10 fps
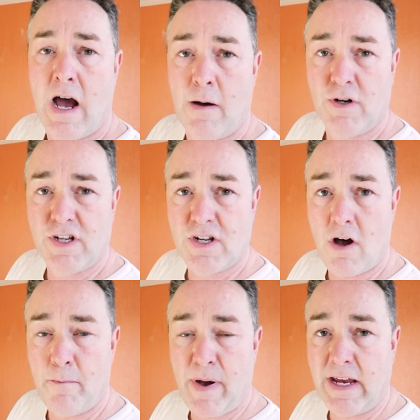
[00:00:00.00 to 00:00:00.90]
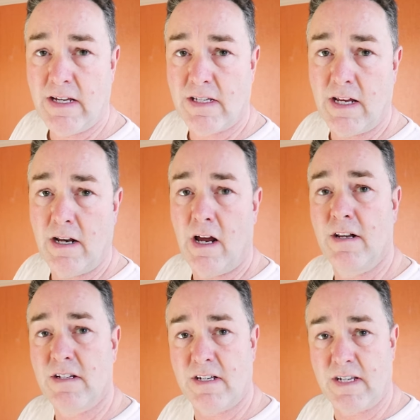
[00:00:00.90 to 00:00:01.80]
I'm going to start pasting, and
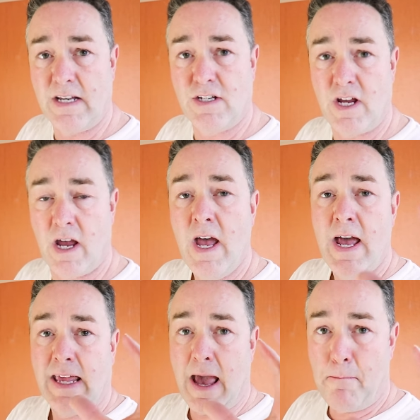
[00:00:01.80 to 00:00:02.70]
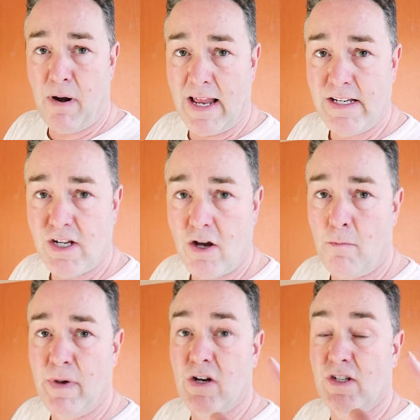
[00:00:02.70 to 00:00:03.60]
as I said to you, get plenty
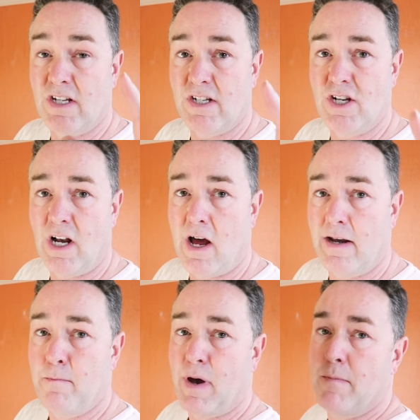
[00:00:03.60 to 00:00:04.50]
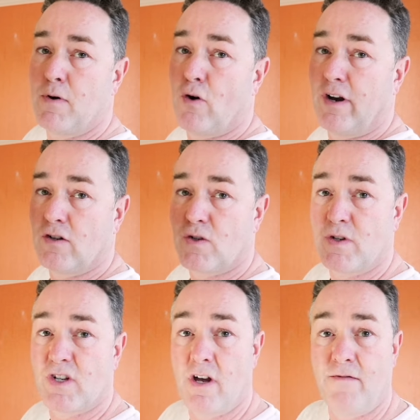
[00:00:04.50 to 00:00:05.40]
on, because this is your lining paper going onto a
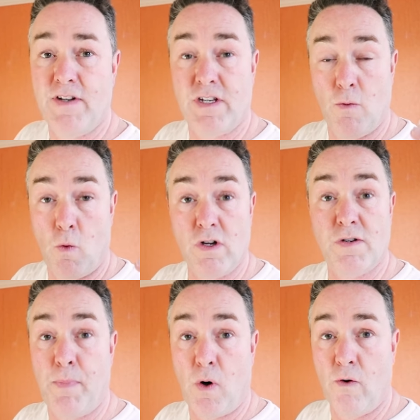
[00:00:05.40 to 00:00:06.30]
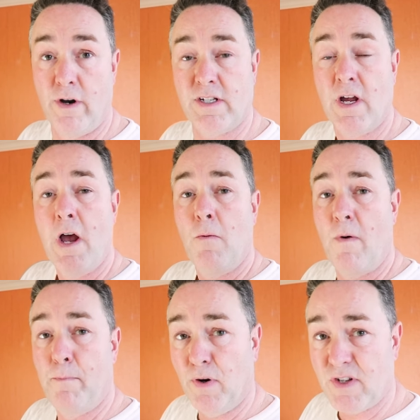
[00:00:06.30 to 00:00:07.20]
surface that was porous.
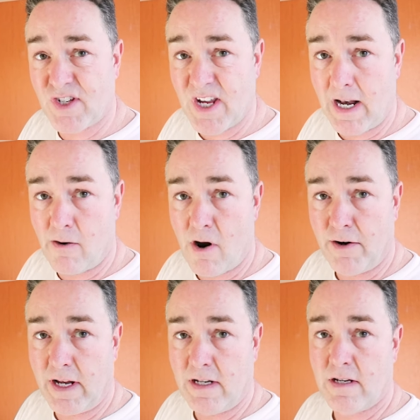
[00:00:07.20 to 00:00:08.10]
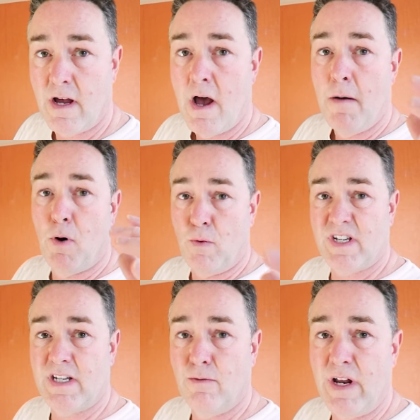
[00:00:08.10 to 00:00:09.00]
We put a sealer on it, but we
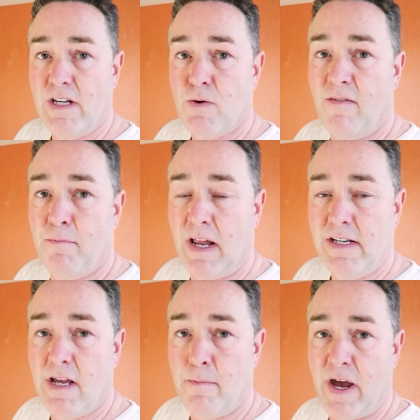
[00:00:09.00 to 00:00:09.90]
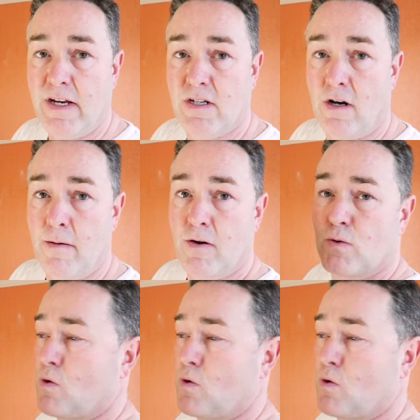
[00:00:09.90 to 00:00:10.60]
still need to have plenty of paste on it, because